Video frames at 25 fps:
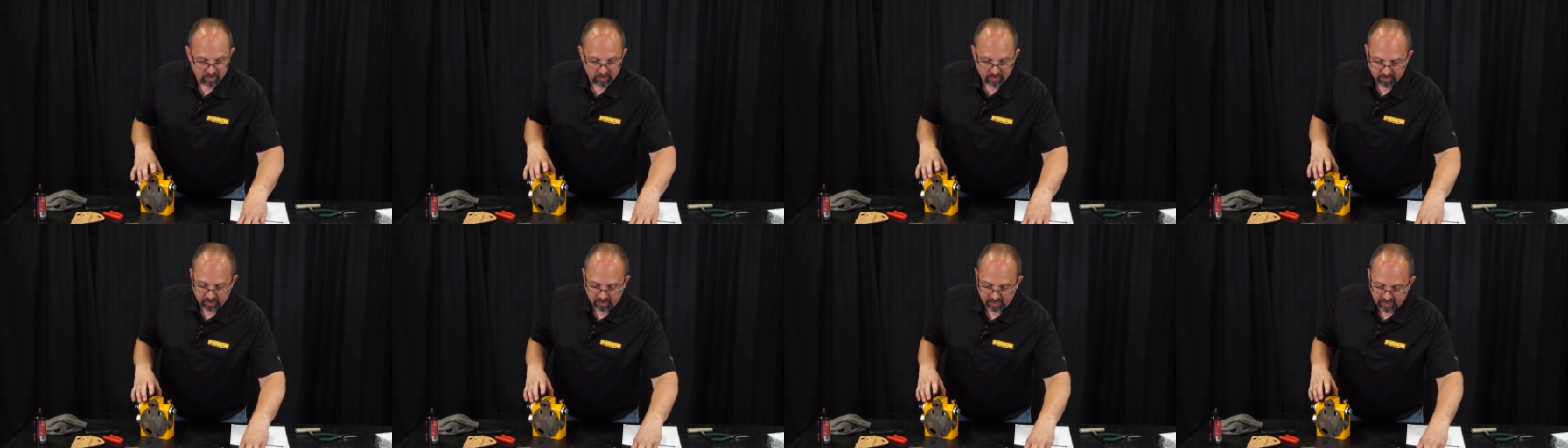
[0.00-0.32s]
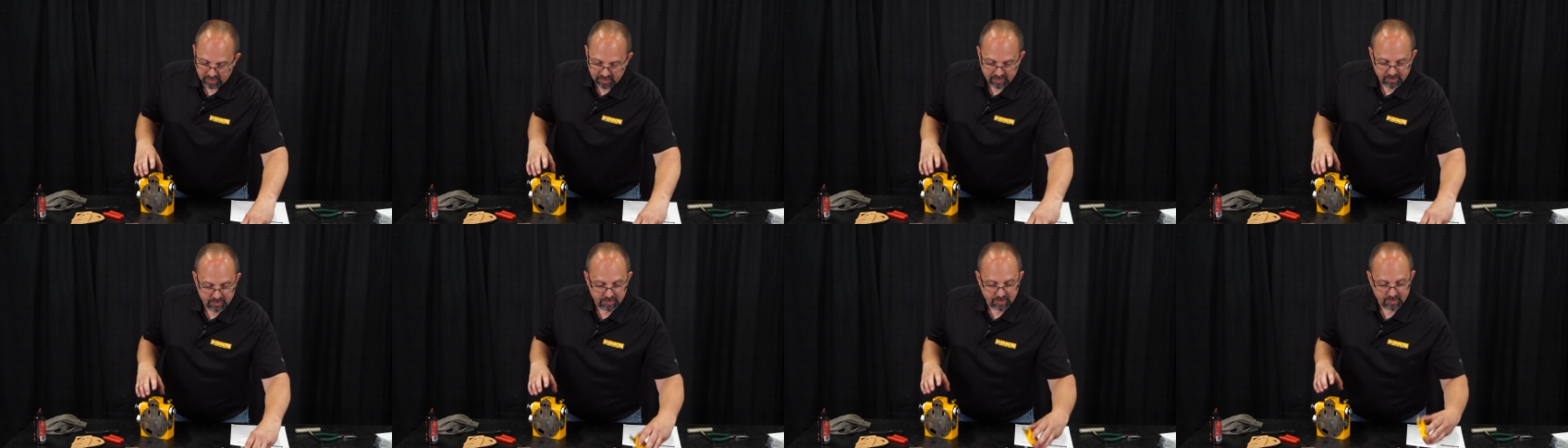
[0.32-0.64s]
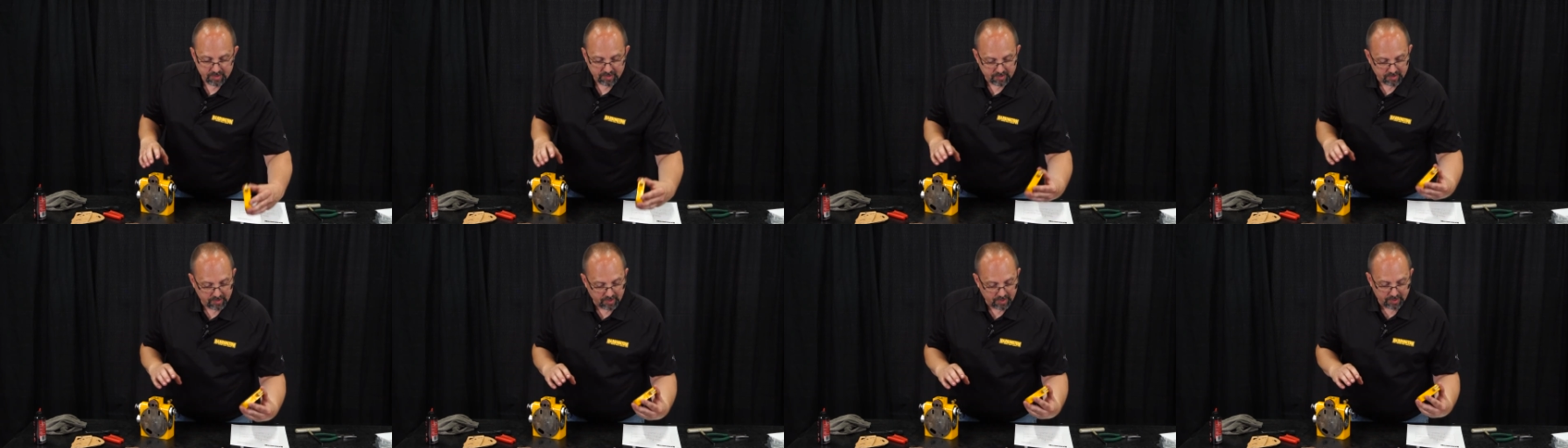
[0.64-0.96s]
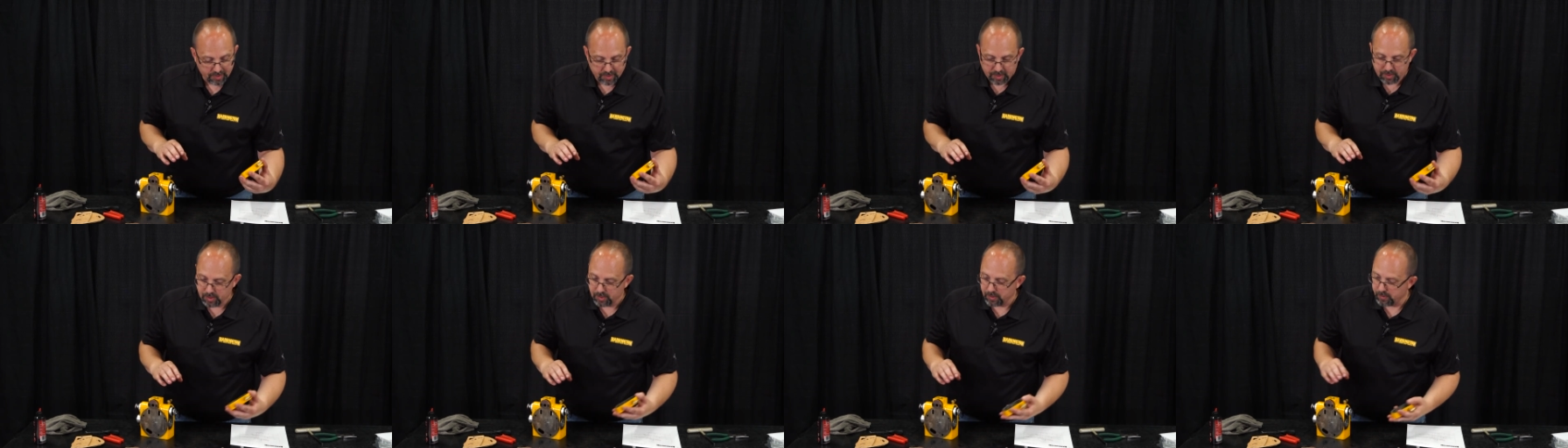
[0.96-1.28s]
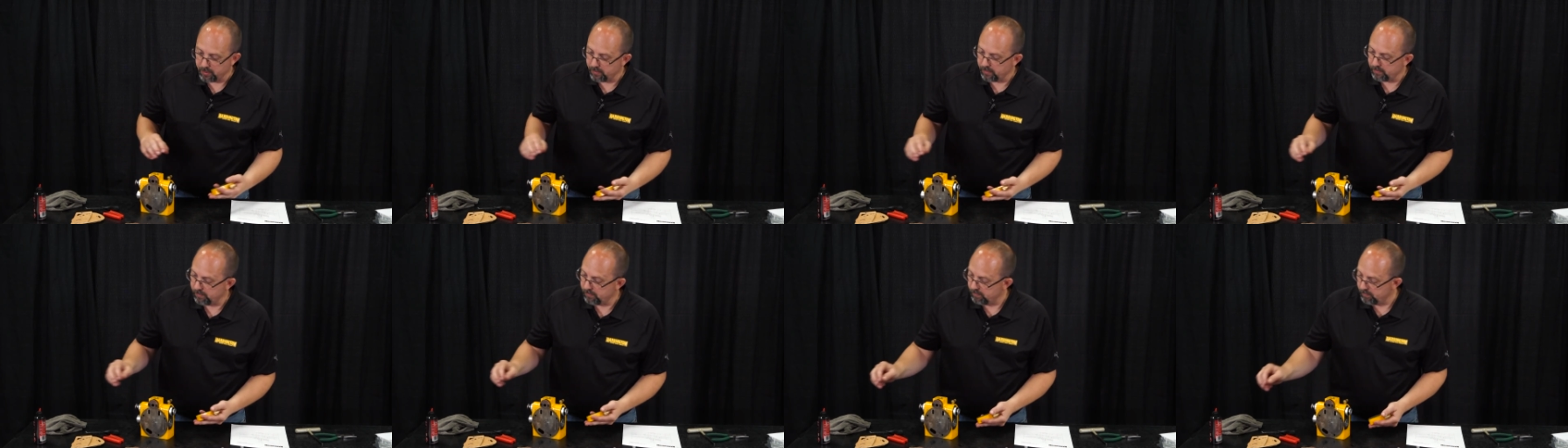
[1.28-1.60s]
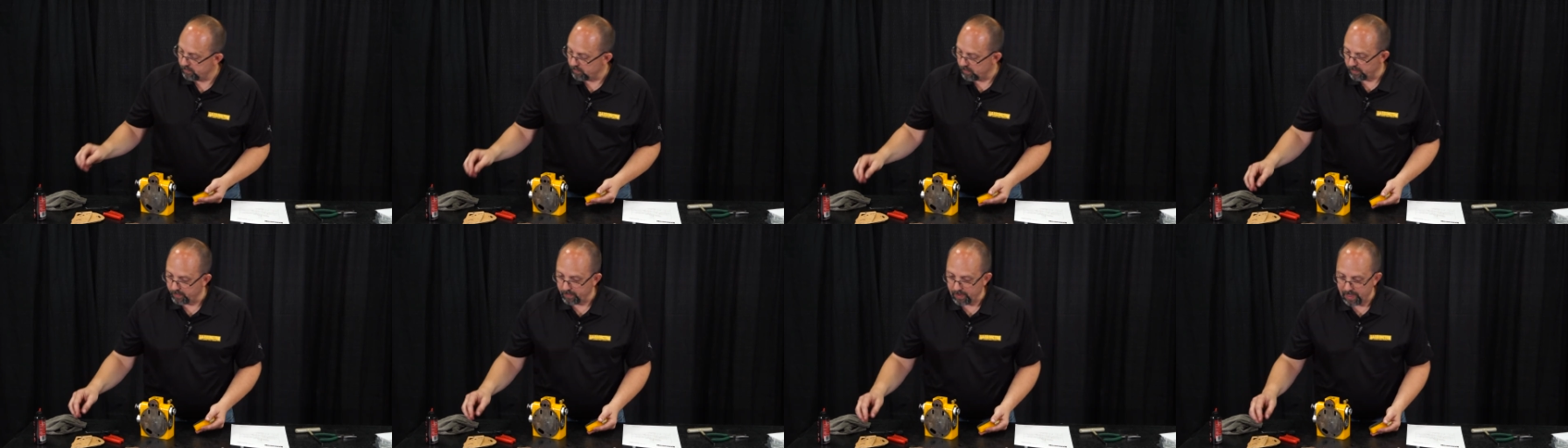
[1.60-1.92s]
the easiest thing to do,
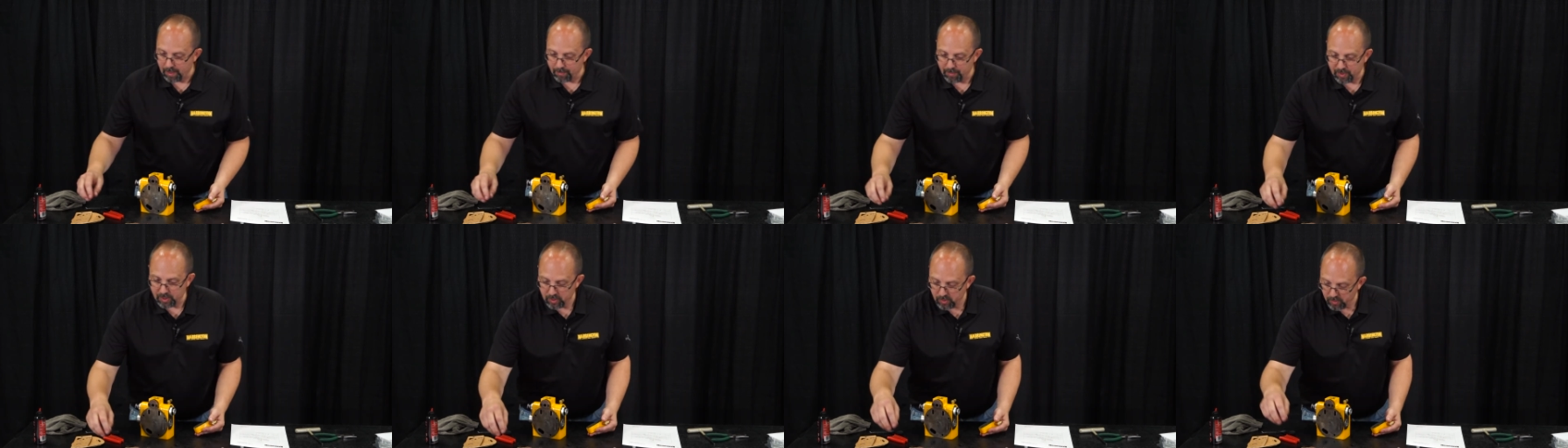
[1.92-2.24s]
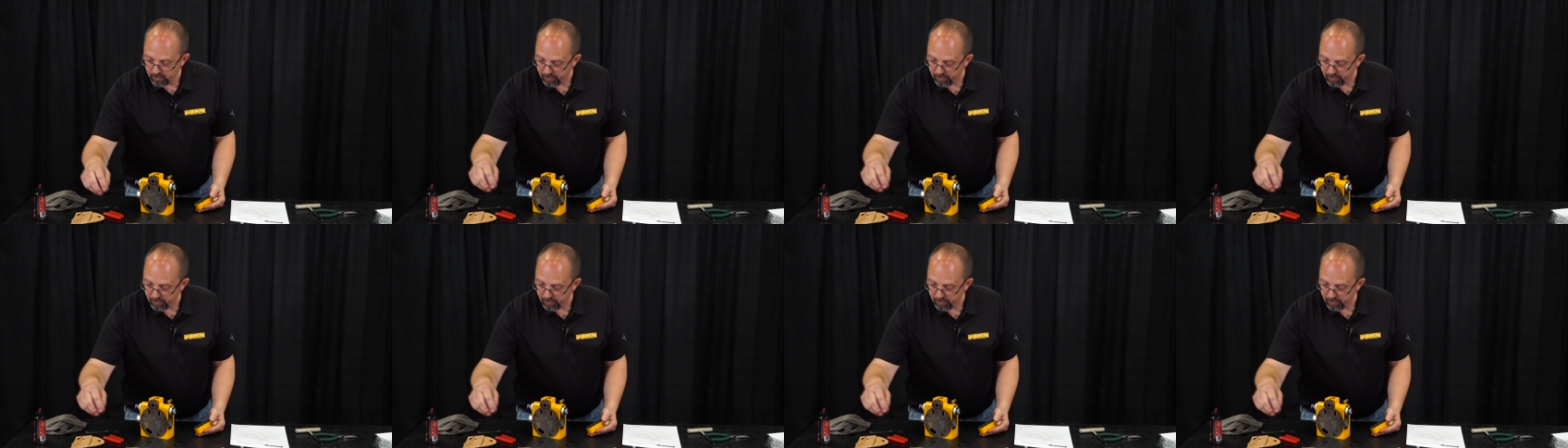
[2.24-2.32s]
we'll grab a new